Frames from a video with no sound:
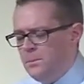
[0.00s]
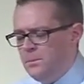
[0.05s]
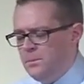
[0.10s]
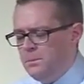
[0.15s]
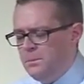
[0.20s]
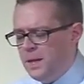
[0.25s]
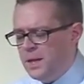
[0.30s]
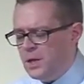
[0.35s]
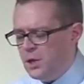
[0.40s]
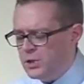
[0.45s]

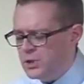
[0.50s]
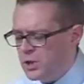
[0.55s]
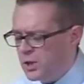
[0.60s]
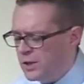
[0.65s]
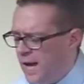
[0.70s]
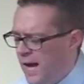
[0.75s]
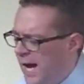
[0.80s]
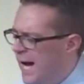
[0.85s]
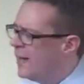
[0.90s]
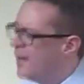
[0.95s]
Because you're
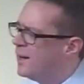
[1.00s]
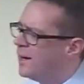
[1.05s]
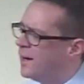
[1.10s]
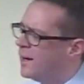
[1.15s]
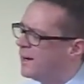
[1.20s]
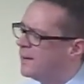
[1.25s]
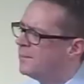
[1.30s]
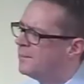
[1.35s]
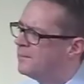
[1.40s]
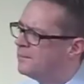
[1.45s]

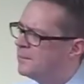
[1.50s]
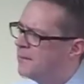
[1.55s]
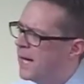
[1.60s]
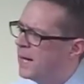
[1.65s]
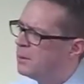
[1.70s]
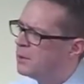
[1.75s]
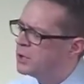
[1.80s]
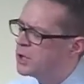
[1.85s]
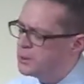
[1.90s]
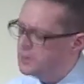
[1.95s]
neither.
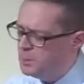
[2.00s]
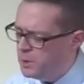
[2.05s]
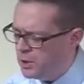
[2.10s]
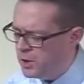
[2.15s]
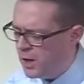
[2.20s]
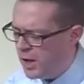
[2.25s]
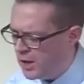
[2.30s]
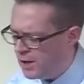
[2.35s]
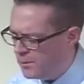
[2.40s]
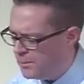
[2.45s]
I will spew
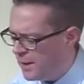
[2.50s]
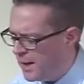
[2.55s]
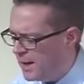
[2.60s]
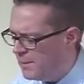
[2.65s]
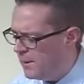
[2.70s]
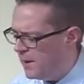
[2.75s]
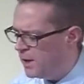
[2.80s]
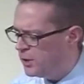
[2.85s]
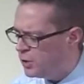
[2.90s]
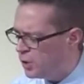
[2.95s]
you out of my
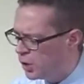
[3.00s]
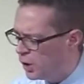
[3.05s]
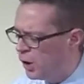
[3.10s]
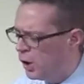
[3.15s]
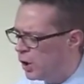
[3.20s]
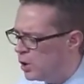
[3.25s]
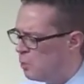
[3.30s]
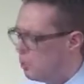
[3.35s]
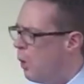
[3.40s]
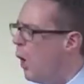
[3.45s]
mouth. You're
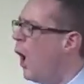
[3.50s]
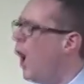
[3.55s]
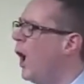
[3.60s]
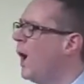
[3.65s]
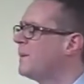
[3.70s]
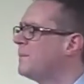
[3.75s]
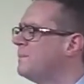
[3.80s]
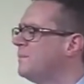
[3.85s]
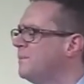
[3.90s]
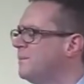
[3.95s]

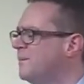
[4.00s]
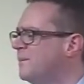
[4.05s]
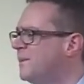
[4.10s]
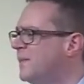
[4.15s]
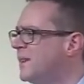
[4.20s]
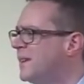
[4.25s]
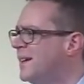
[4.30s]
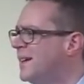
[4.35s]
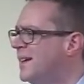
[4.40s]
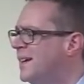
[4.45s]
lukewarm.
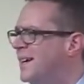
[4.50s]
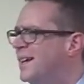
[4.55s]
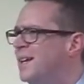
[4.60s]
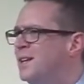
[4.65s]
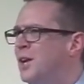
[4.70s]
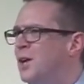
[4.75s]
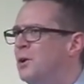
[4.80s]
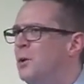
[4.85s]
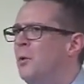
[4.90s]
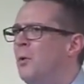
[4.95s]

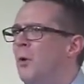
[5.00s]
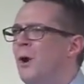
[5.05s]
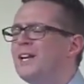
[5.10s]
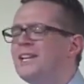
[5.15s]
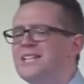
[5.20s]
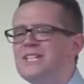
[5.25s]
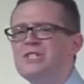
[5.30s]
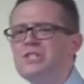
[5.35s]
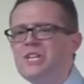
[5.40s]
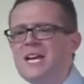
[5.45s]
Now, what
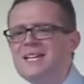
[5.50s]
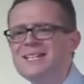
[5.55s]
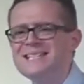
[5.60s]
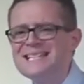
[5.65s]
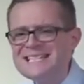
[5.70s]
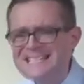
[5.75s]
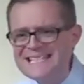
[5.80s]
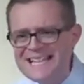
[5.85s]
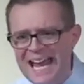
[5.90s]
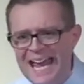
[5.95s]
is
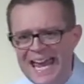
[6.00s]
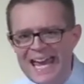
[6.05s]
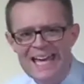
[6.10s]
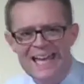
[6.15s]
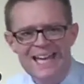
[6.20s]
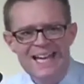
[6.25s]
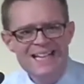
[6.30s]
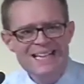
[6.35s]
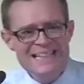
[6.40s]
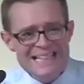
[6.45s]
Jesus saying?
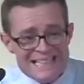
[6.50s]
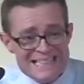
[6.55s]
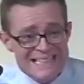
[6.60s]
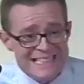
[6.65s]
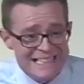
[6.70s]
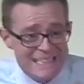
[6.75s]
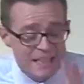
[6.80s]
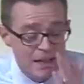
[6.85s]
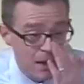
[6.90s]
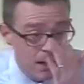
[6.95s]

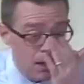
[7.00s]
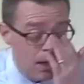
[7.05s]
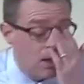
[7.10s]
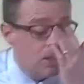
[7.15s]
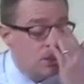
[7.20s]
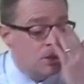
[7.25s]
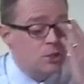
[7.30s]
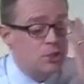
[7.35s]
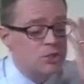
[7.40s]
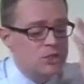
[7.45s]
Listen,
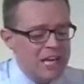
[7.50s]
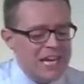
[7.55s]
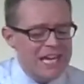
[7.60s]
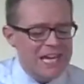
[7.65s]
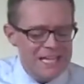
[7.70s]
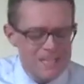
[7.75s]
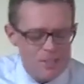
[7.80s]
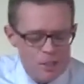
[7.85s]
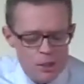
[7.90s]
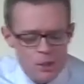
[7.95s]

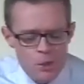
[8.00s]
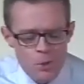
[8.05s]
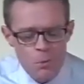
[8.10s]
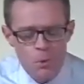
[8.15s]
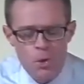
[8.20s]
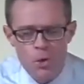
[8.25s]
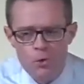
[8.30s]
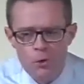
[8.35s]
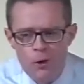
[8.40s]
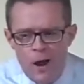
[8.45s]
Jesus
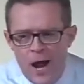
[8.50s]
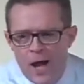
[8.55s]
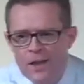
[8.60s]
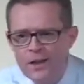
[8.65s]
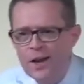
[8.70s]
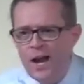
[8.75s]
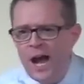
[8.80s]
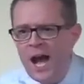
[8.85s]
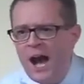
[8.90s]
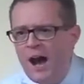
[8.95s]
would
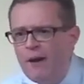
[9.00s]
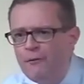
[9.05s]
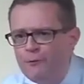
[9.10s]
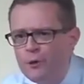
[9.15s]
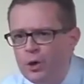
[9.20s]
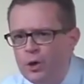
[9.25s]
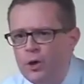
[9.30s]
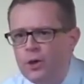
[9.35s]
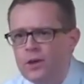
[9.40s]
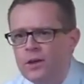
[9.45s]
rather
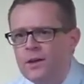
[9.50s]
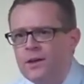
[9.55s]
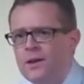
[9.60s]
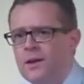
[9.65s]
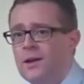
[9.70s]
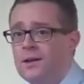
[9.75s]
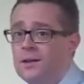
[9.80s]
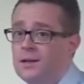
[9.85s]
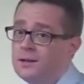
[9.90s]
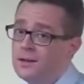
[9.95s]
have you.
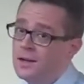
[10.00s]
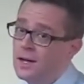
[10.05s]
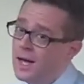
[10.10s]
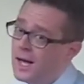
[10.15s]
Now,